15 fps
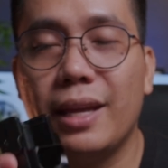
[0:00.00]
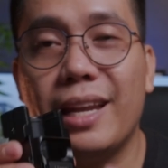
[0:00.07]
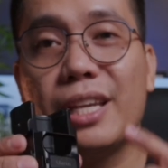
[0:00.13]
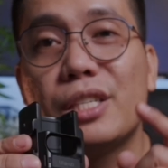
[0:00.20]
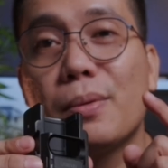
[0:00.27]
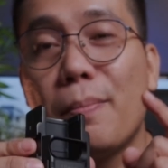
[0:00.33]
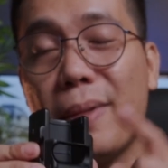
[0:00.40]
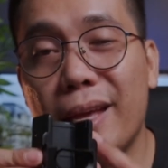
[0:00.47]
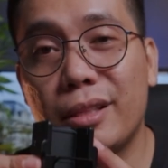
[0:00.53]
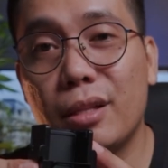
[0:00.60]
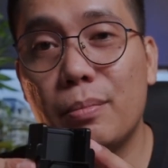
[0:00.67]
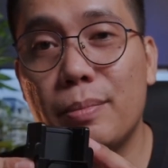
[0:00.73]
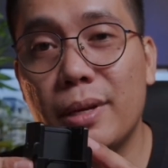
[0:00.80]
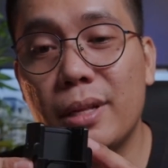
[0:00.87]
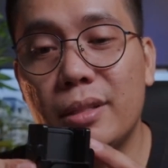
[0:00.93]
It is
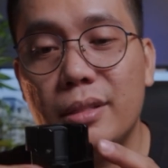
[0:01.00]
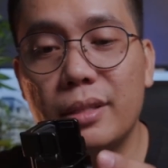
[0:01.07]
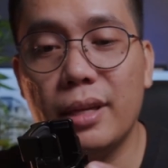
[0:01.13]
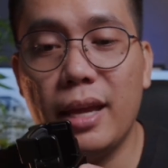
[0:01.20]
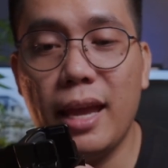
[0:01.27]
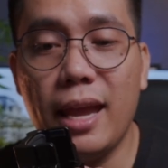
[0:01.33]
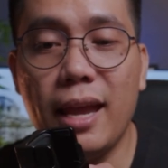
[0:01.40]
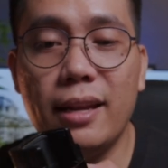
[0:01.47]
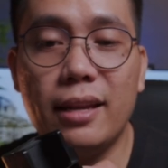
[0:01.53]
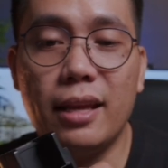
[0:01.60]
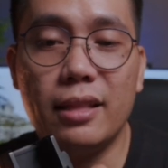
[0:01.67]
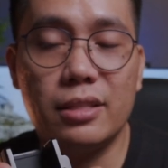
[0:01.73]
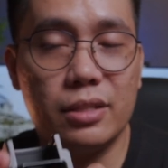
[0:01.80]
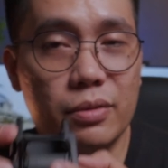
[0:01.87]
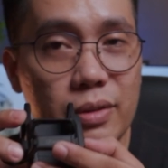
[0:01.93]
metal built and
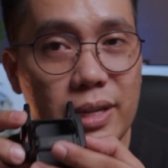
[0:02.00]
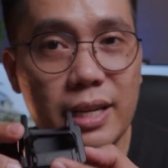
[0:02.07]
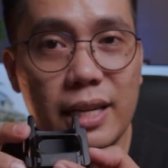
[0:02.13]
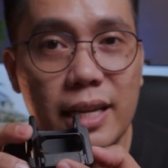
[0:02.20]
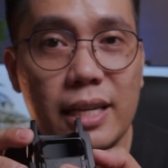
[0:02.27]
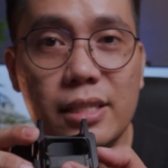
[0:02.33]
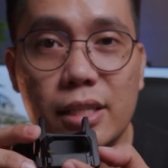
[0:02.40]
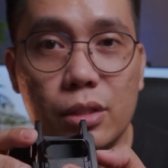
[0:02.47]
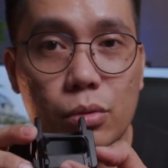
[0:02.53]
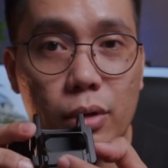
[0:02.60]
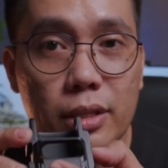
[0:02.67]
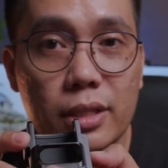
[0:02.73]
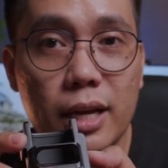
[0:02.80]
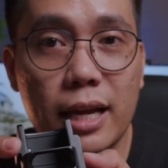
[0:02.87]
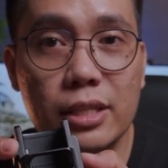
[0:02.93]
it's really easy to
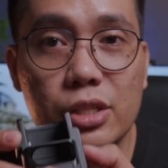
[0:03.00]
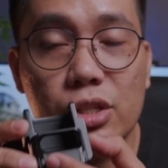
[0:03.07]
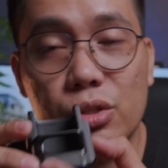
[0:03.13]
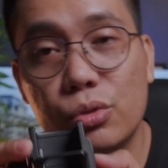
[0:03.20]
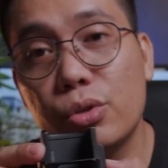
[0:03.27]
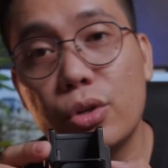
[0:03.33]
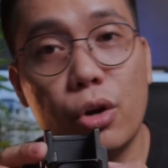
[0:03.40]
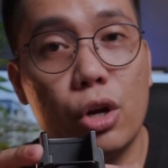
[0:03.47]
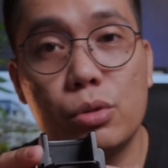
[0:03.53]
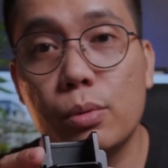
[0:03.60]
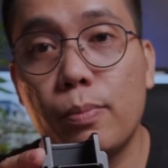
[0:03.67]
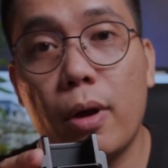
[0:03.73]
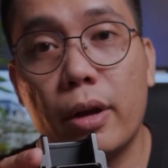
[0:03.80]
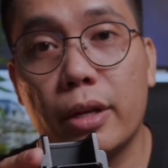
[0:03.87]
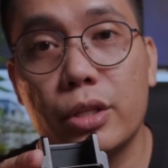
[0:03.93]
attach to your Osmo
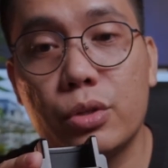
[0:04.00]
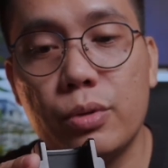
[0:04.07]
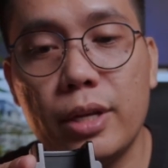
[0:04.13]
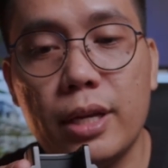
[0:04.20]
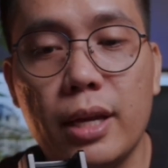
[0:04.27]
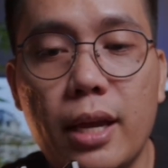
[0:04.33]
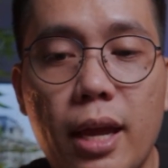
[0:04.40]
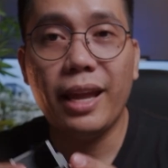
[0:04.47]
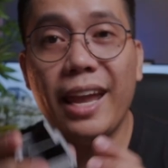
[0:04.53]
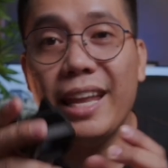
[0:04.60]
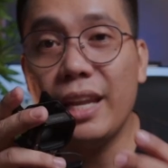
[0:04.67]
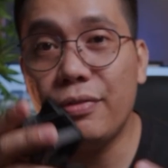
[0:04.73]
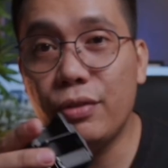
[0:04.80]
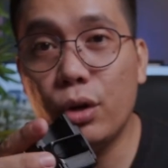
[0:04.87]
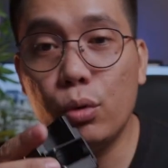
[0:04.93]
Pocket 3.
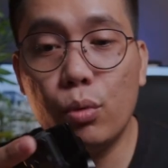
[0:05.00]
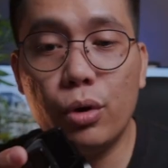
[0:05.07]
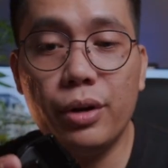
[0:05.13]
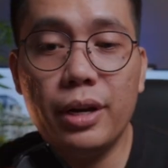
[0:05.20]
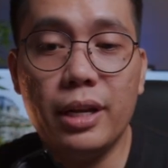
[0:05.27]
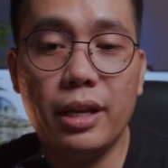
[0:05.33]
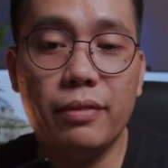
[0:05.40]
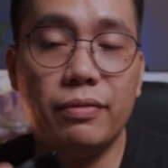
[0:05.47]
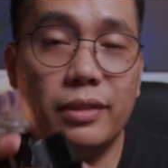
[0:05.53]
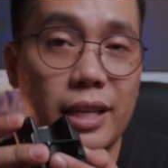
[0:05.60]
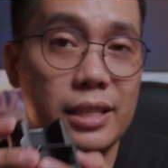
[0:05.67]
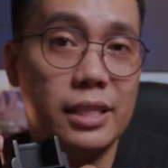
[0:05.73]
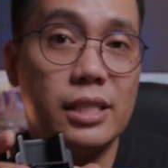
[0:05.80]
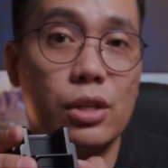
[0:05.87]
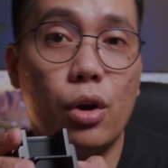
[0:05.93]
And if you're worried if
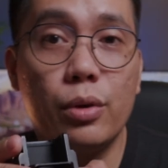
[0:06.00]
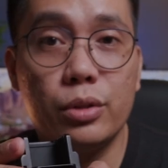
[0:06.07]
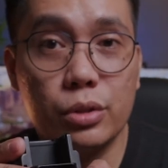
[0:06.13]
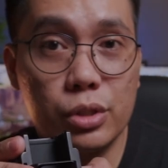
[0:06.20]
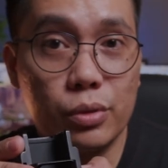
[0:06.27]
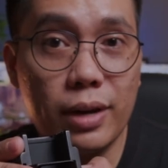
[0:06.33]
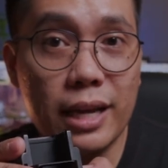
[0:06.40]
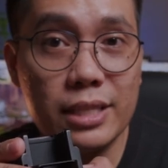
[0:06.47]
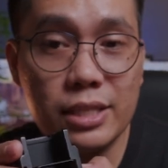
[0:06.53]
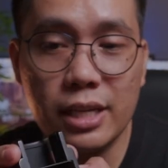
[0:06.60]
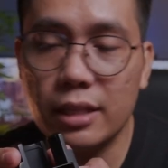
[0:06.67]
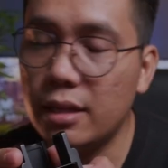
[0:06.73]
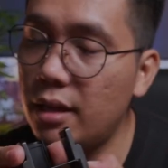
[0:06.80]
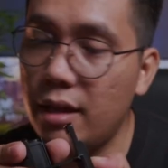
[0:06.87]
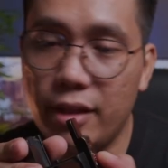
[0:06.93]
this is going to scratch
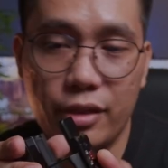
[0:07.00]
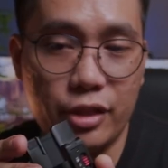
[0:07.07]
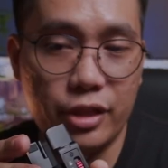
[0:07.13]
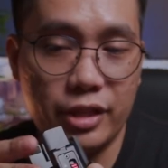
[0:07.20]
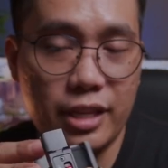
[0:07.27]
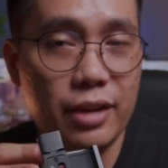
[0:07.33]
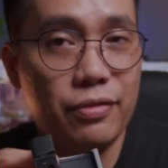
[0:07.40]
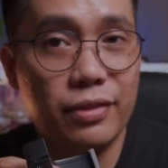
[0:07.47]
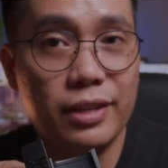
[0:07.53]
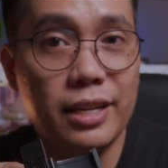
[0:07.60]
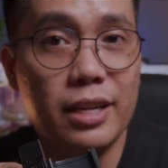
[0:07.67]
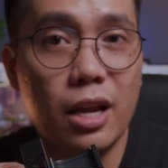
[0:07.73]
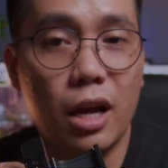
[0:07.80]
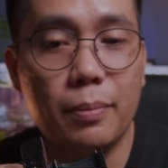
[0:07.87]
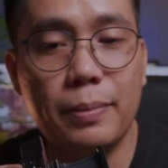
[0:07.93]
it, definitely
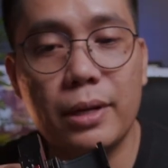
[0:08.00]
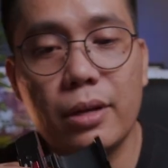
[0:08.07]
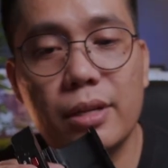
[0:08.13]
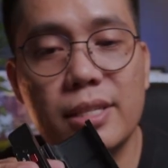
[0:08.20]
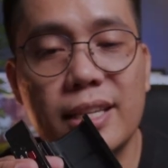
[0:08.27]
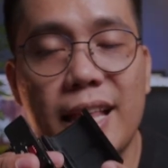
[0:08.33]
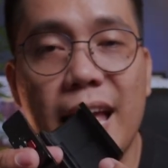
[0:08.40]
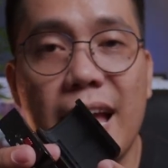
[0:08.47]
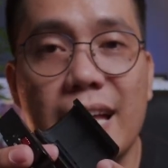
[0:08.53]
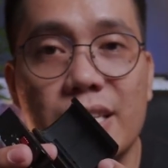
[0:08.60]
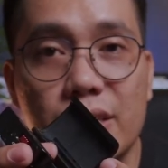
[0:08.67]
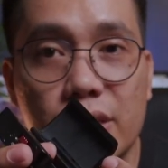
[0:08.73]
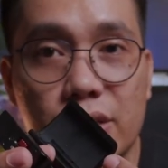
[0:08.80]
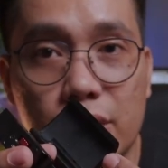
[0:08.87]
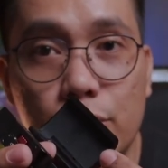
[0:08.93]
not, because it
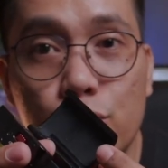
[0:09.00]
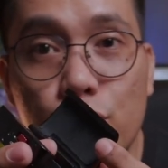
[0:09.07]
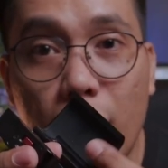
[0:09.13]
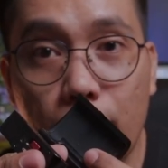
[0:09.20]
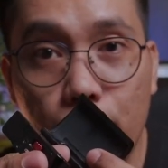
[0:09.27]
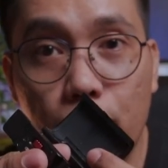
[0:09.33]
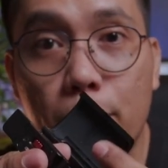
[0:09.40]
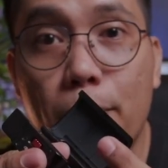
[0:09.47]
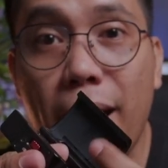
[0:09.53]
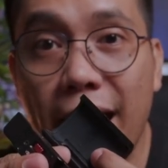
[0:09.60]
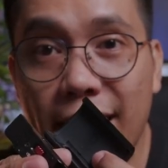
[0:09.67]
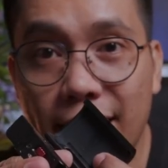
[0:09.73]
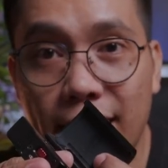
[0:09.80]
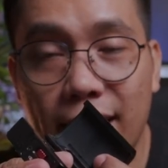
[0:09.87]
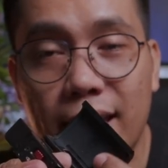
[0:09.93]
has some rubber
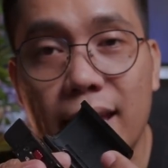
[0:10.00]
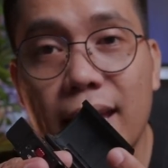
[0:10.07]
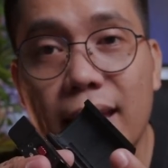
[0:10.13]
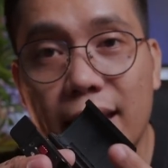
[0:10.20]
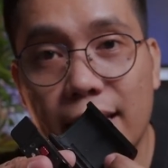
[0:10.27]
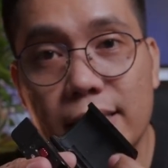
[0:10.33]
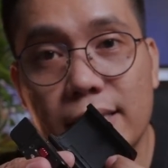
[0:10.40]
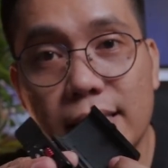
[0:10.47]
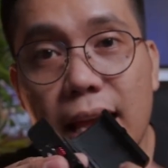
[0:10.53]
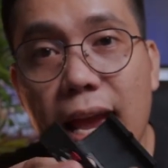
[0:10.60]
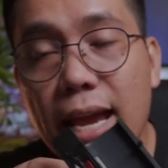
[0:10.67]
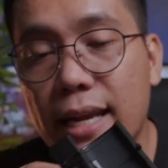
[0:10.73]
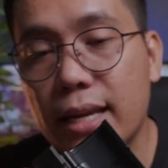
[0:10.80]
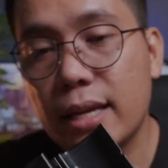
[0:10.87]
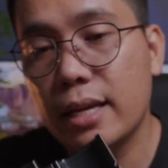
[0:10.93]
padding
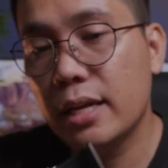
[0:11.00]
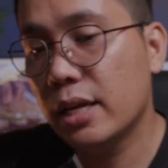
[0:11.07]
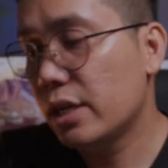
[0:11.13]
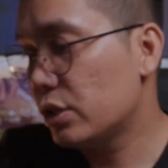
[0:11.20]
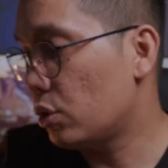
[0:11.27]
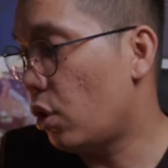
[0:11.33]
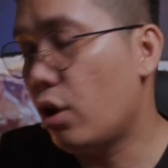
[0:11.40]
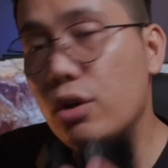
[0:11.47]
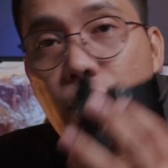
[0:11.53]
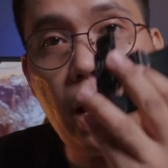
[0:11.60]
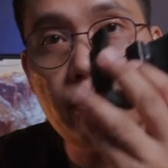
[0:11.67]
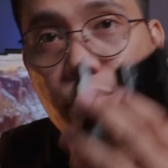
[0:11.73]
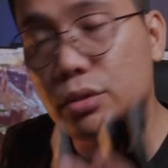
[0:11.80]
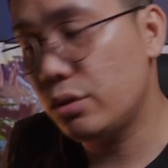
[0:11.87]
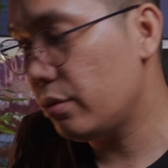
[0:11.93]
inside. So all you
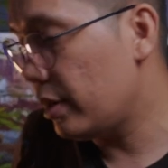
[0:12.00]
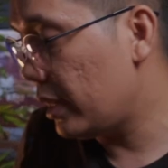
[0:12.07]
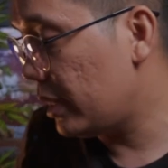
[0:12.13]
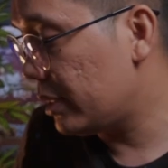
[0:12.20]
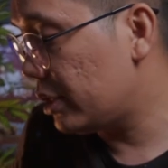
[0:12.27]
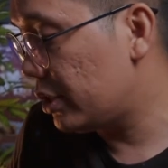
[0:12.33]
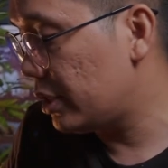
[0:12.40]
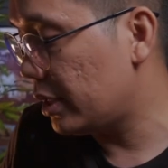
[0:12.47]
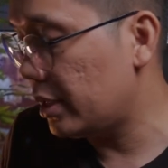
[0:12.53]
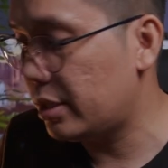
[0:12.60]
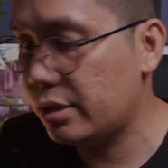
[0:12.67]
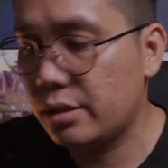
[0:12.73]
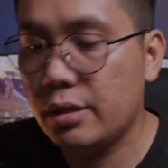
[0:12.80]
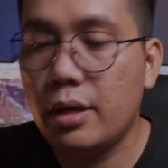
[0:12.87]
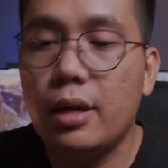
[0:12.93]
have to do is
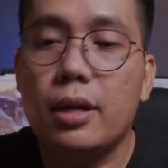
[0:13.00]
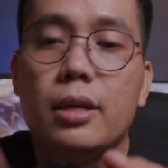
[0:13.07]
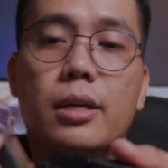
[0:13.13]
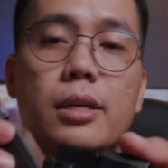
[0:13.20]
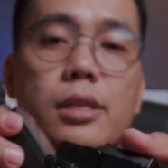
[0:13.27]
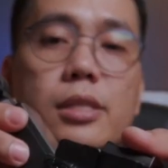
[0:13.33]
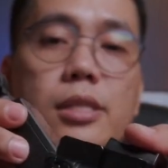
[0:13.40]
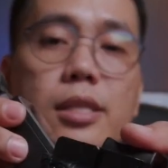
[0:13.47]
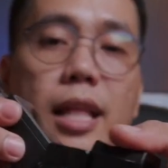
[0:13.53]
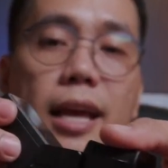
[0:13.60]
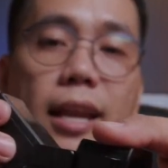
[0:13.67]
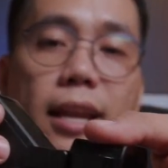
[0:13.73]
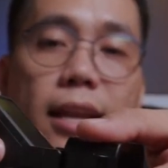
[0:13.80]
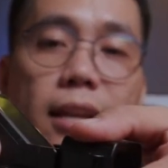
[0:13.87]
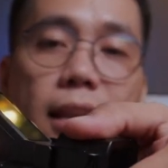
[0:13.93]
just
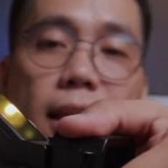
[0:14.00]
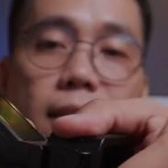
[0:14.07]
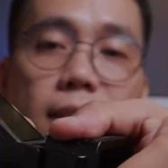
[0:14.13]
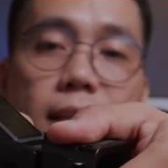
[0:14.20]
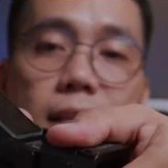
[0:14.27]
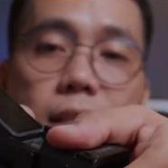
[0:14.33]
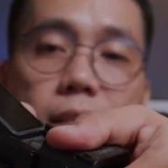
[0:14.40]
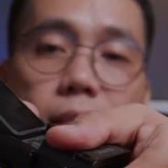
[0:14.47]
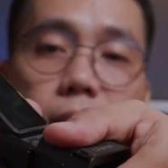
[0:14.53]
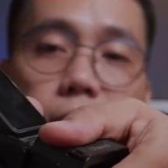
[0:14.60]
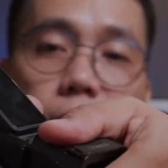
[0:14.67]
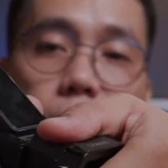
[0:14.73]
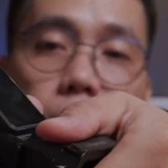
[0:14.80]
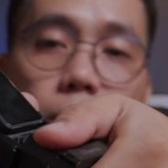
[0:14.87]
slide it in like this